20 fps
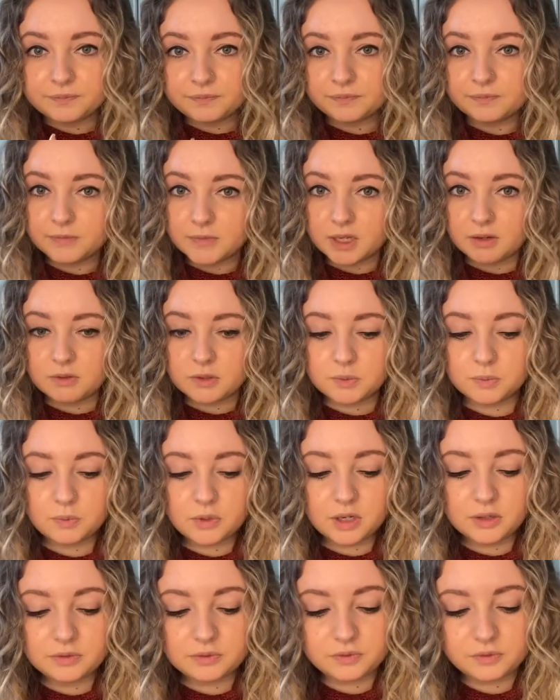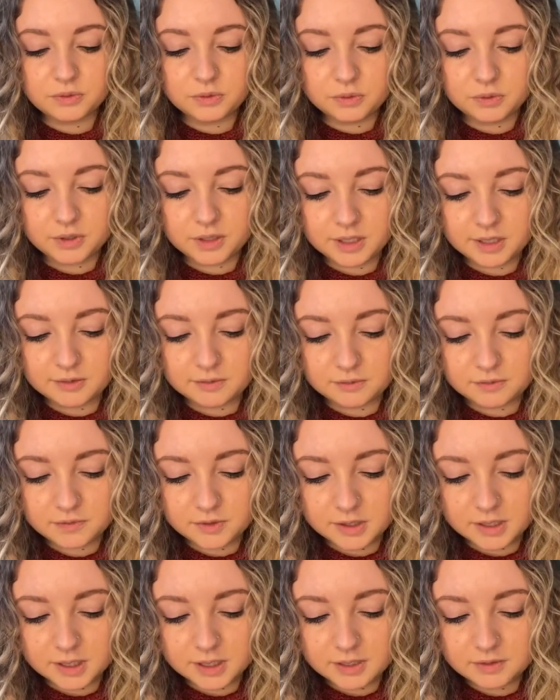There is 1 4 in
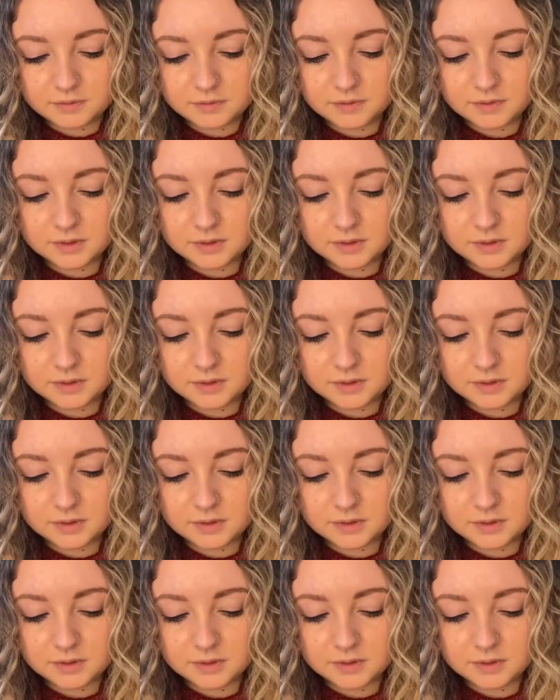5,